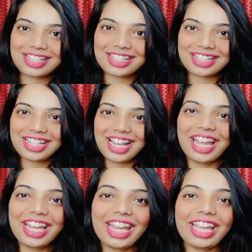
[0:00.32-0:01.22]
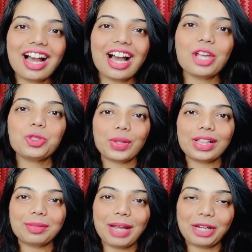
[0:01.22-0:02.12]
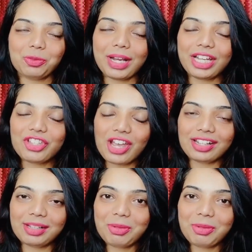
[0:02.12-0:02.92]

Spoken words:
Hey guys, welcome back to my channel